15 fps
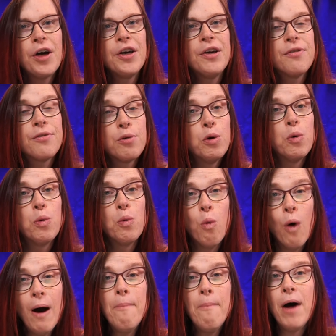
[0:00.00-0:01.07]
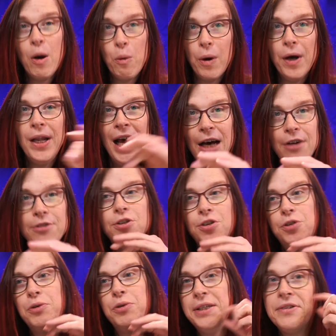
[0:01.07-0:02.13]
you through one by one how to
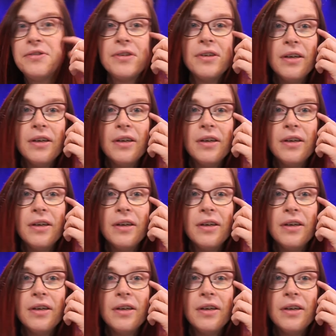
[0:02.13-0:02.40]
do it.